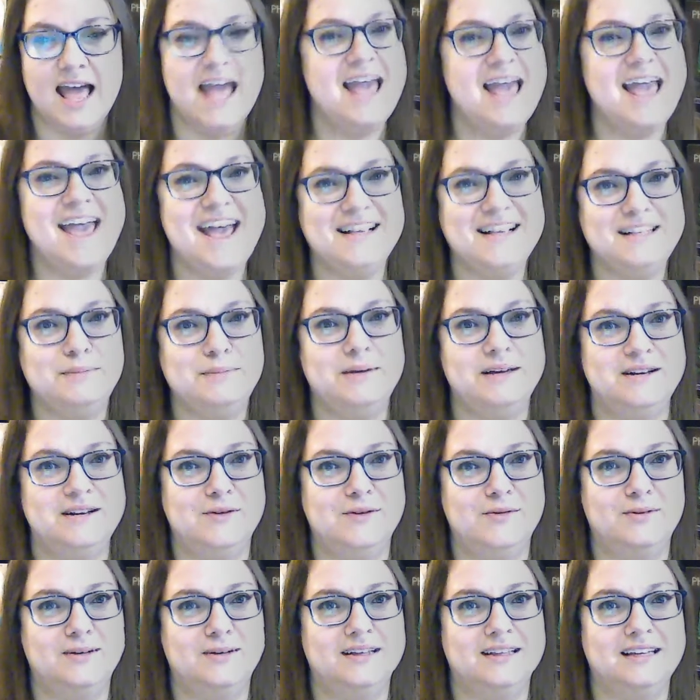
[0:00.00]
It's been
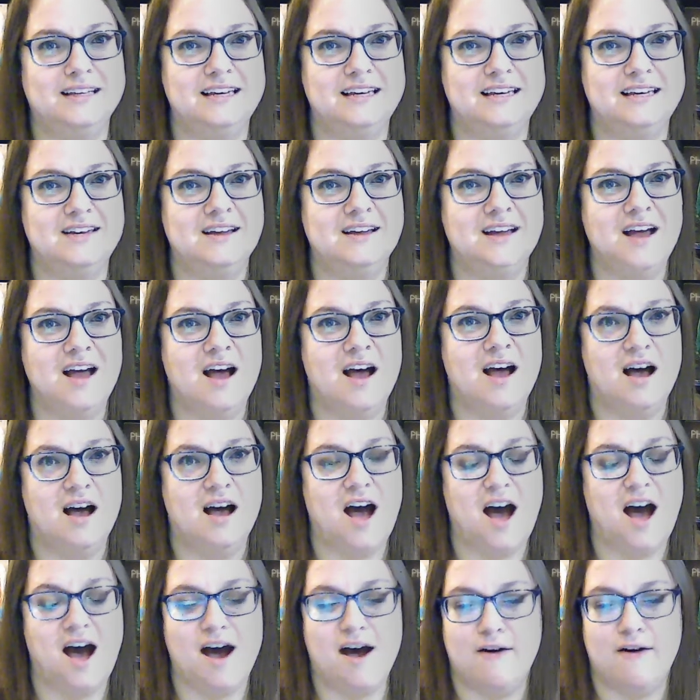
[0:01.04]
a really
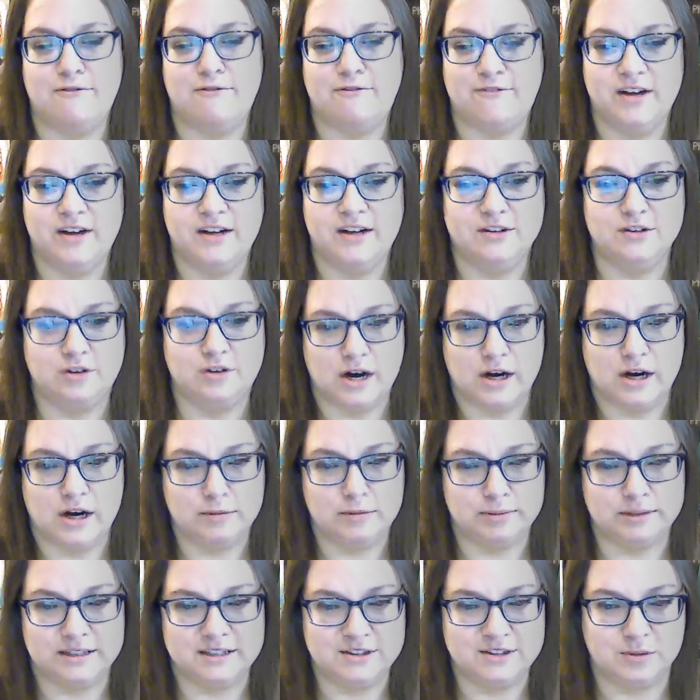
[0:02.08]
fun crowd
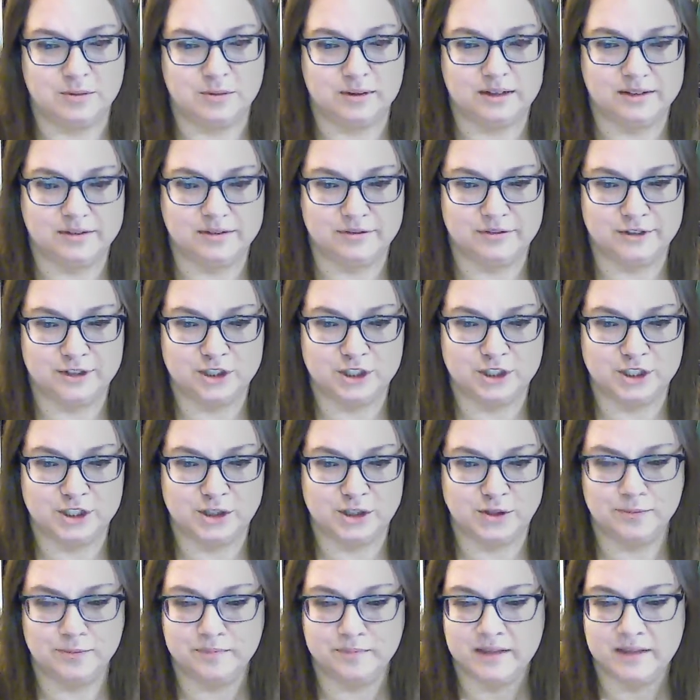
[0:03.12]
pleaser one for
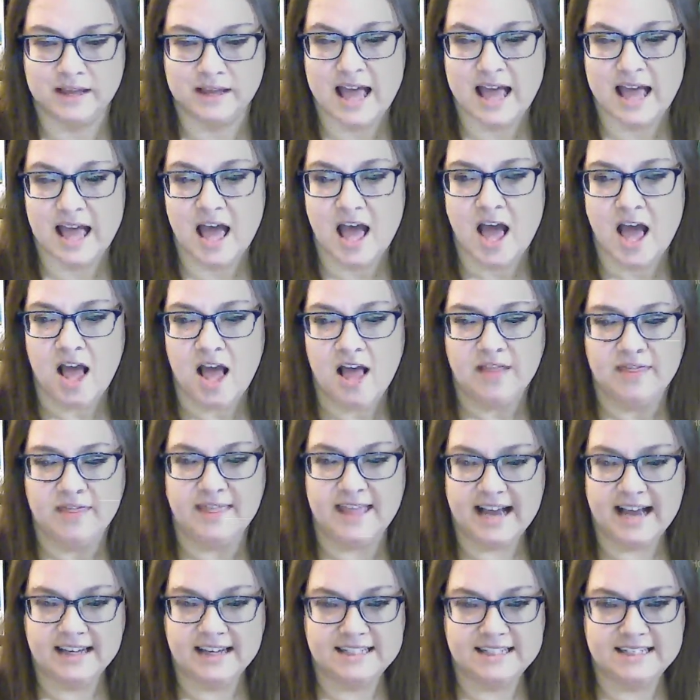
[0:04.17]
sure.
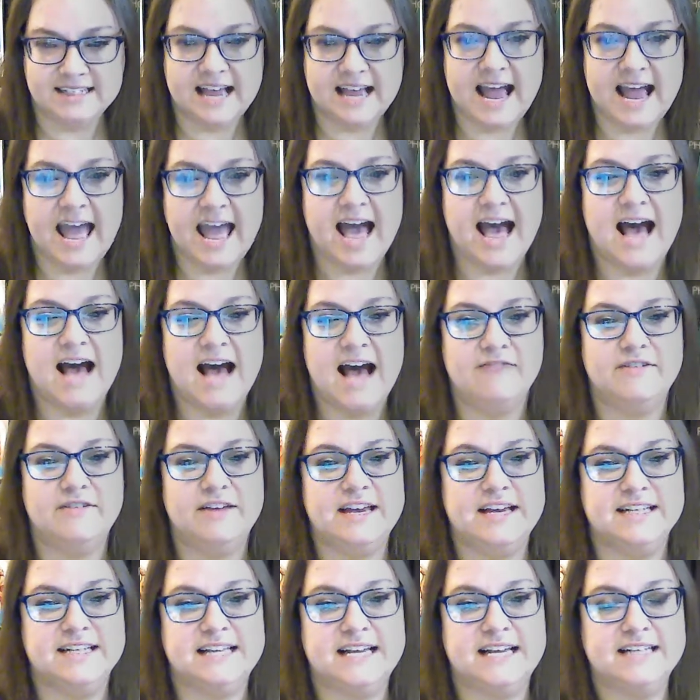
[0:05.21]
Next I have
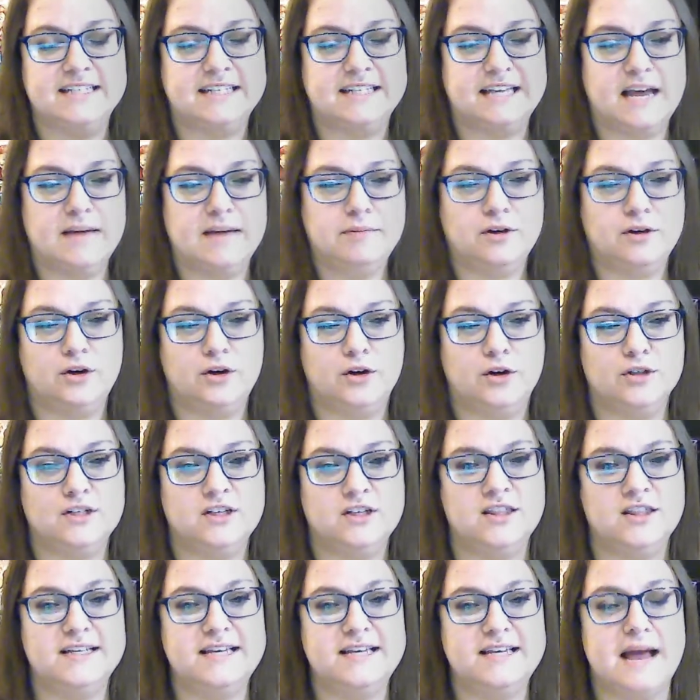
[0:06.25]
is Escape the Curse
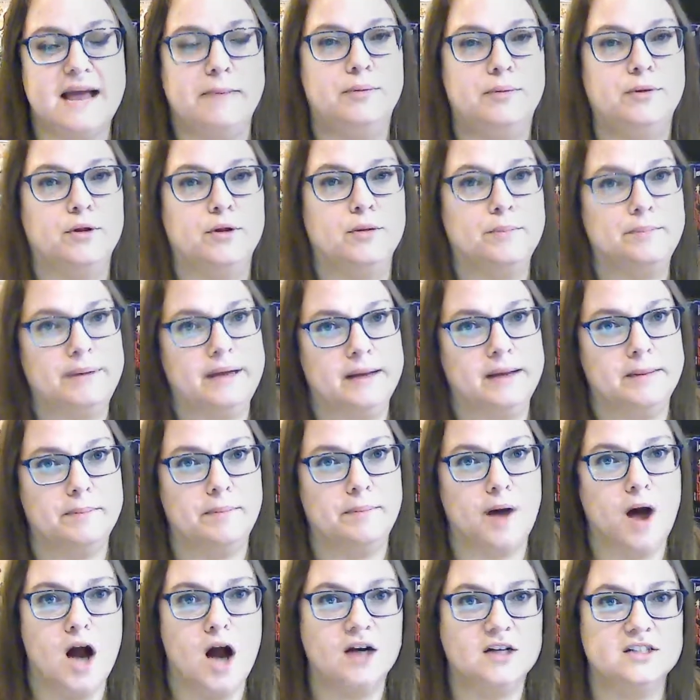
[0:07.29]
of the Temple Big
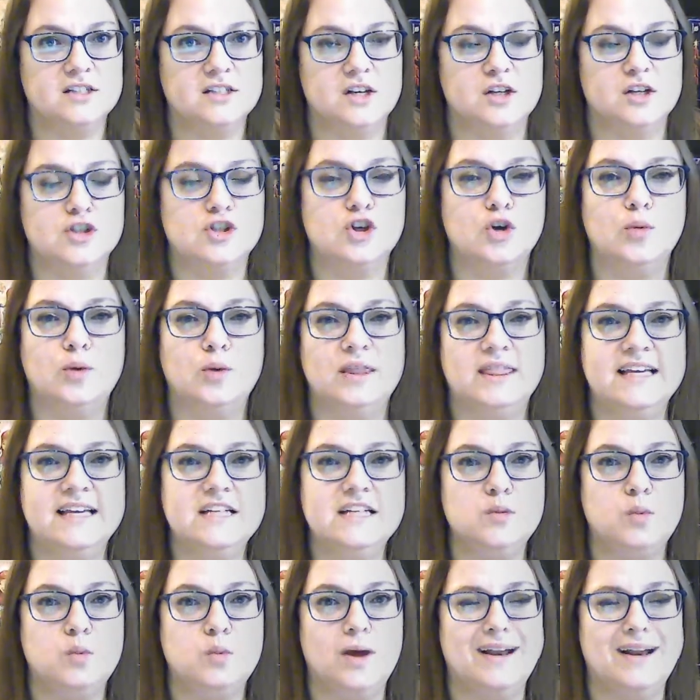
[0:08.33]
Box. So with
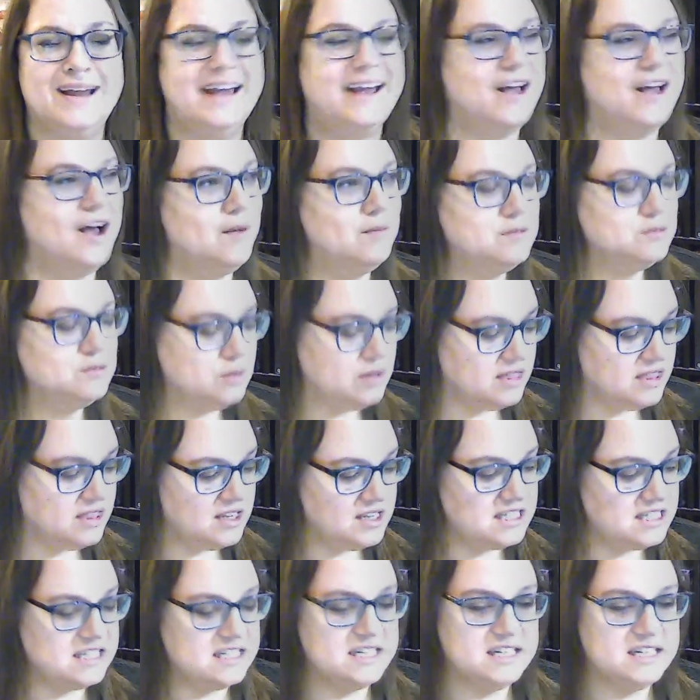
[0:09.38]
this one, it comes with a
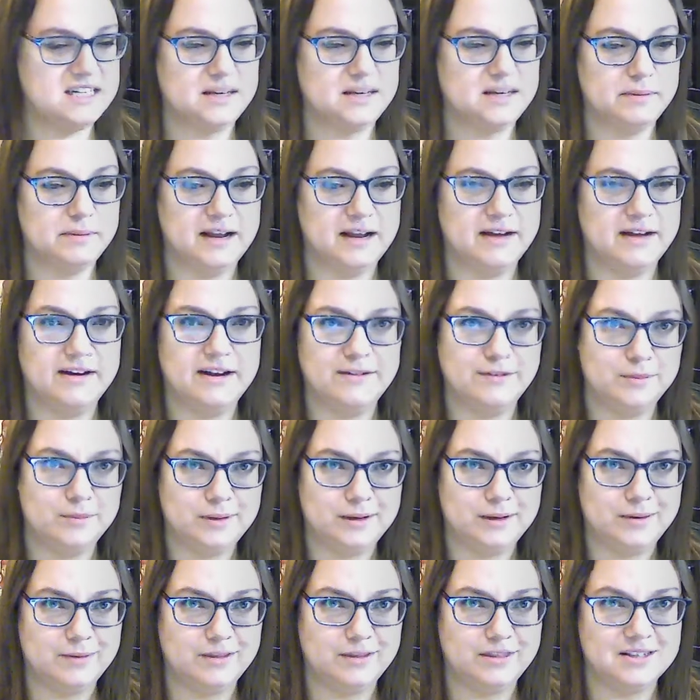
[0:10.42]
CD, but I never
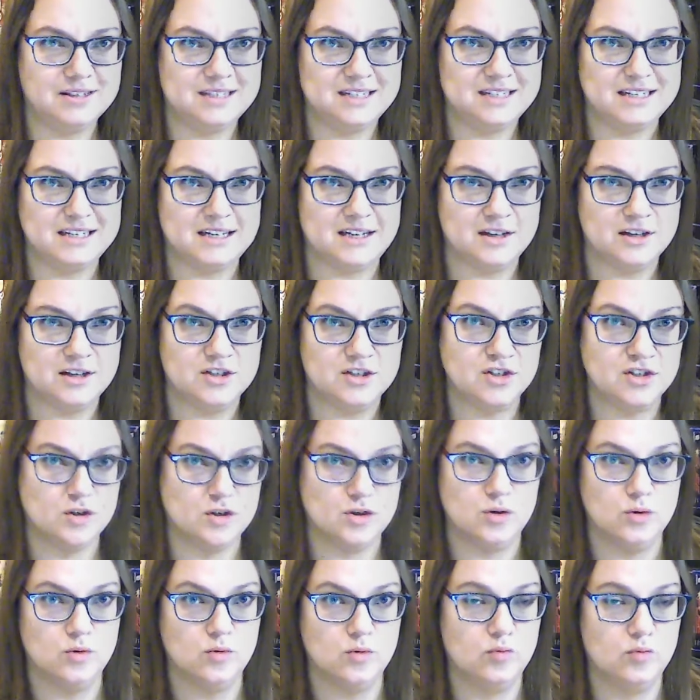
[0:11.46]
play with a CD because
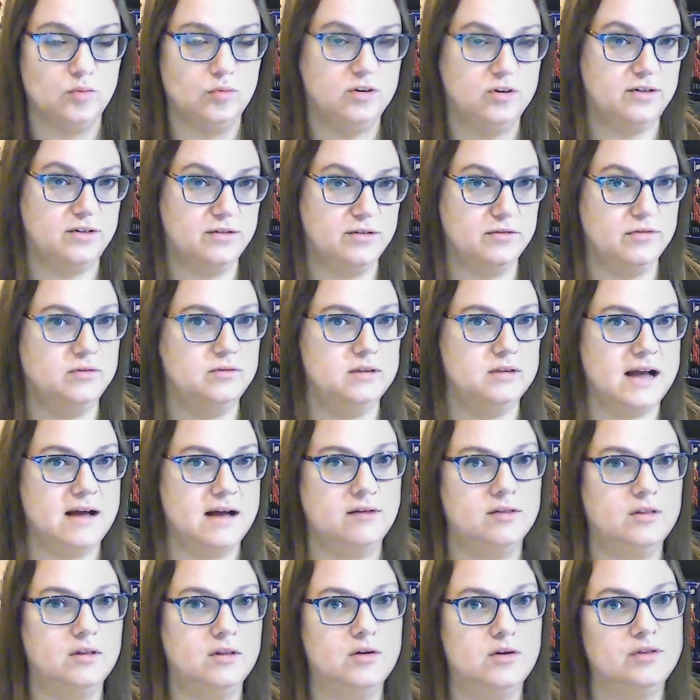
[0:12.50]
you can
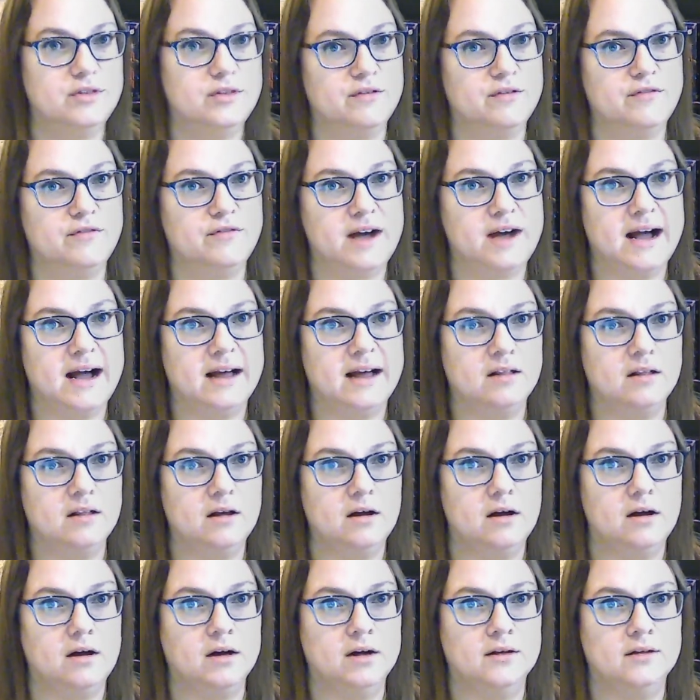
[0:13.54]
download the file
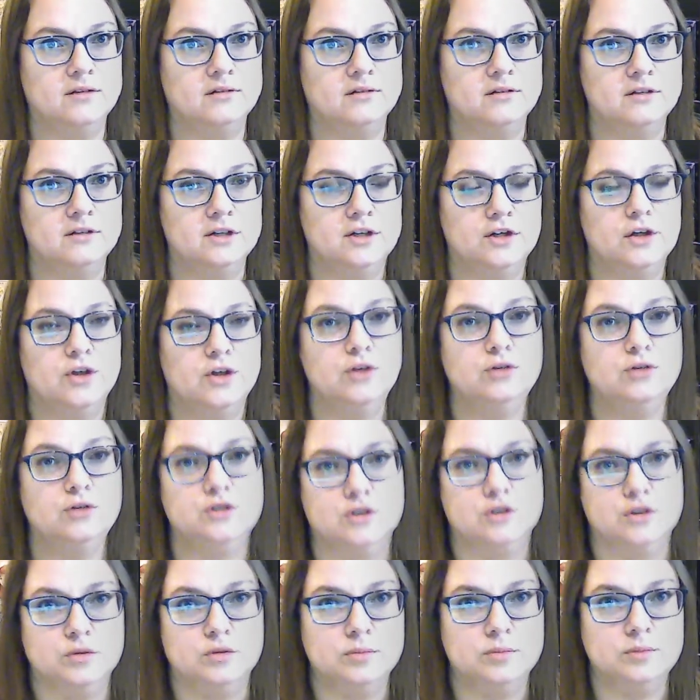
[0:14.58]
on
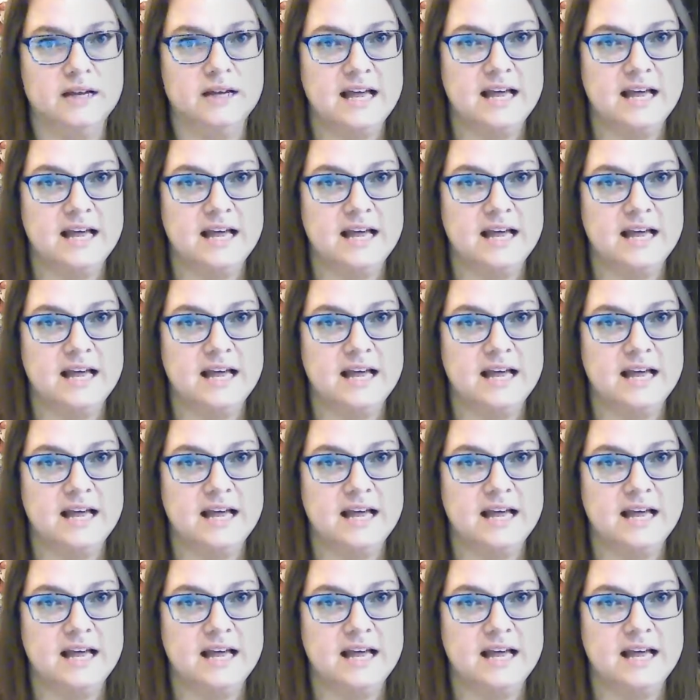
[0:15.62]
YouTube.